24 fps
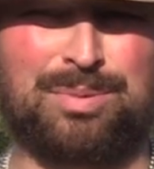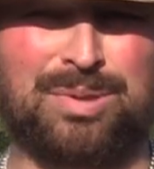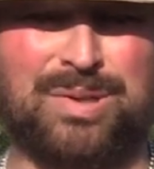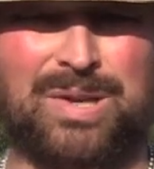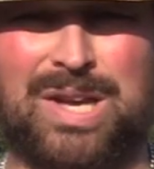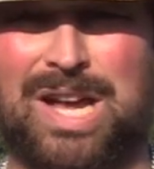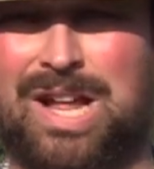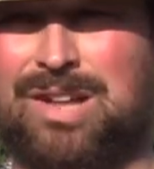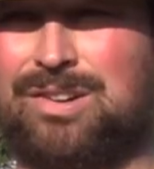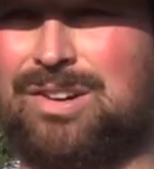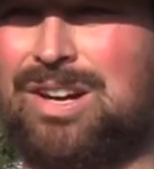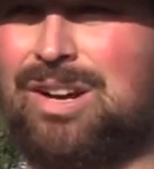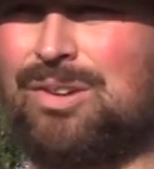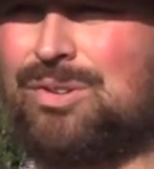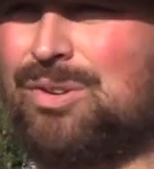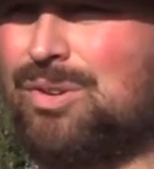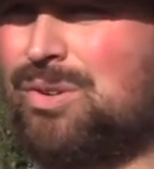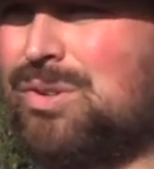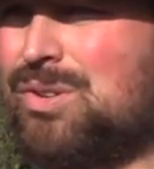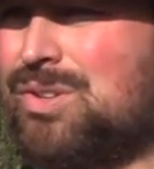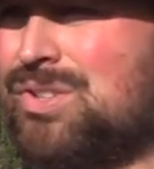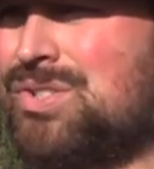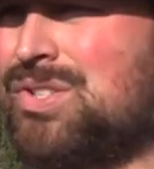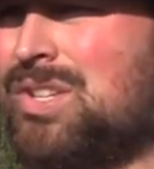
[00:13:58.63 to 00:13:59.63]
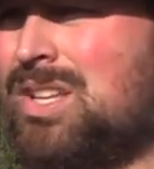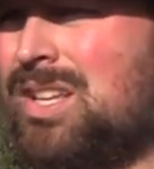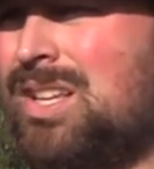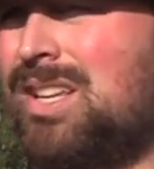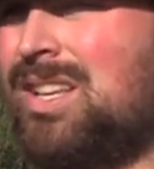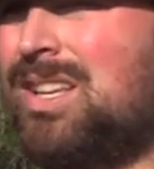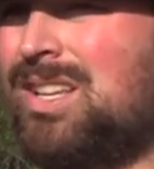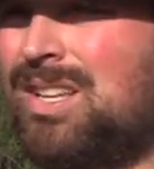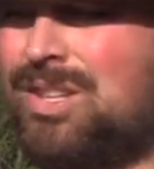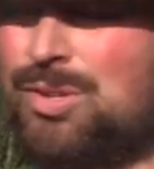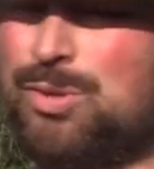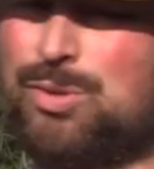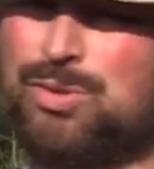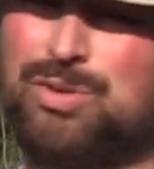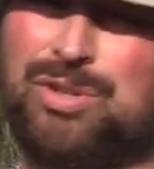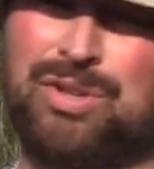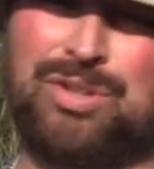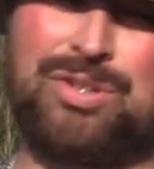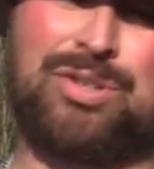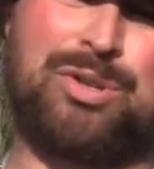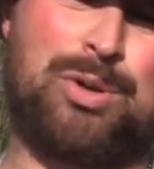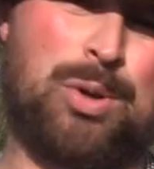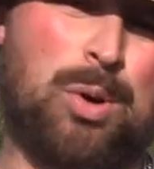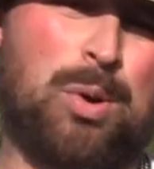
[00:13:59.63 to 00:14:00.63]
Blue Collar Outdoors.
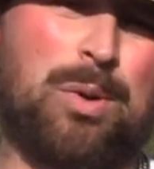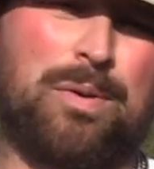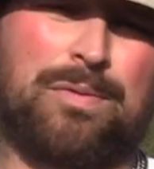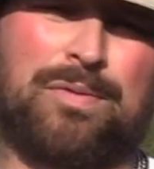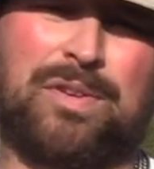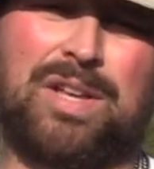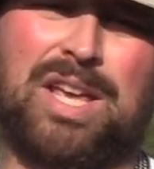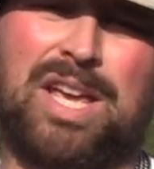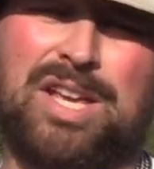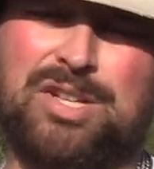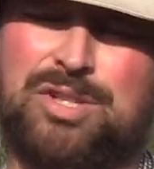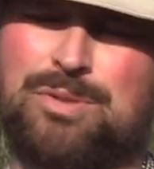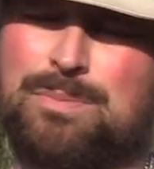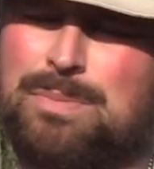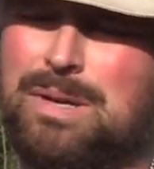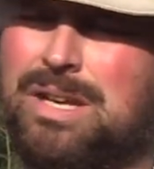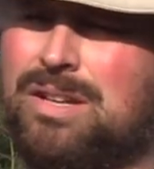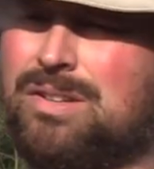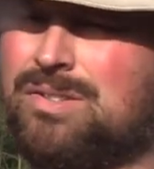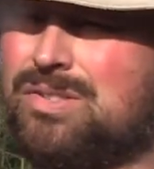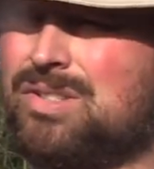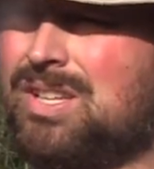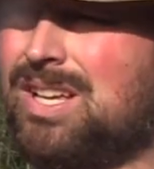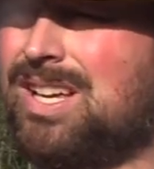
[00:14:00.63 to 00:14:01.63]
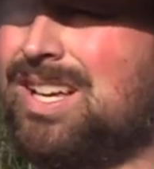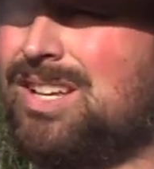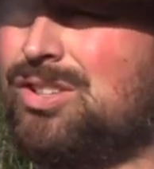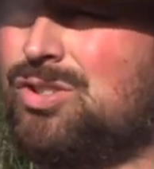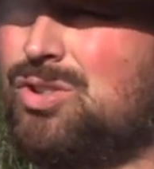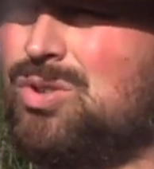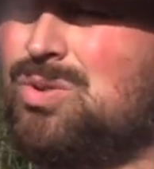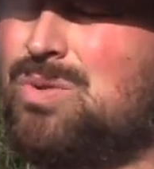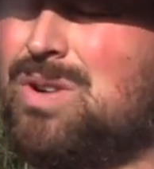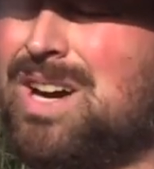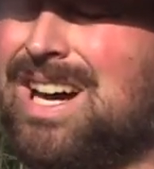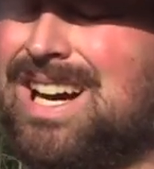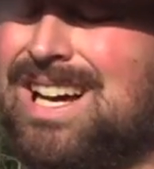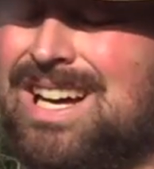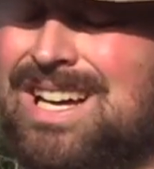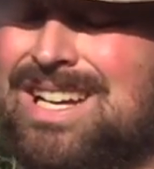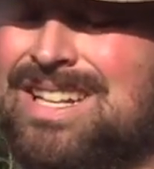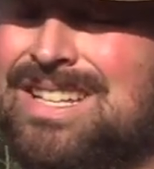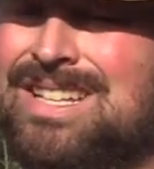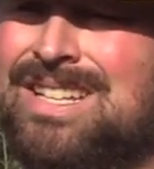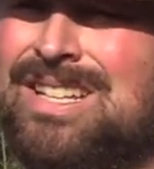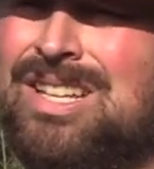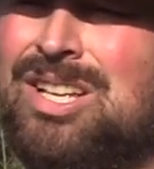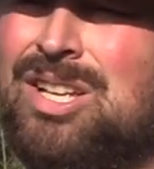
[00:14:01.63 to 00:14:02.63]
Turn your notification bells to
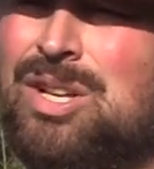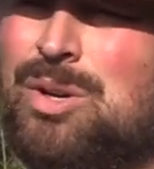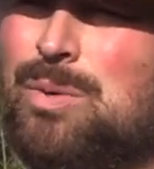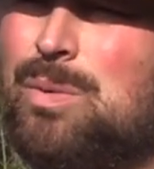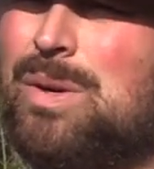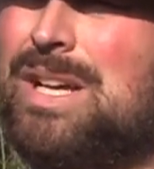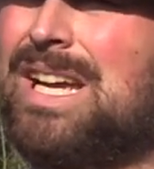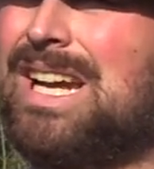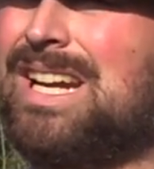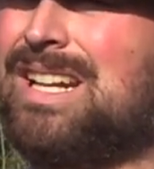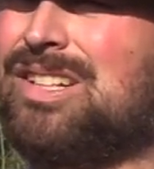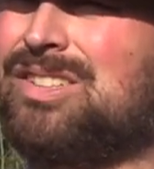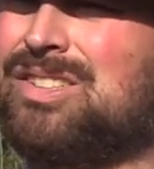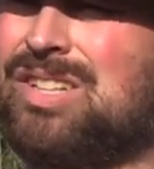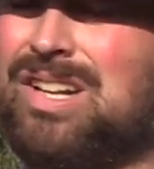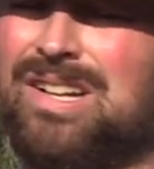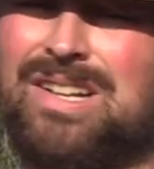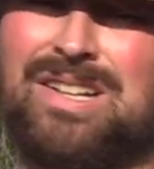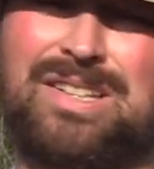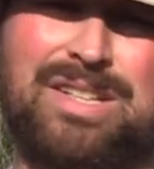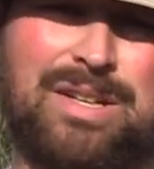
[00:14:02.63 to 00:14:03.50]
on. We got a ton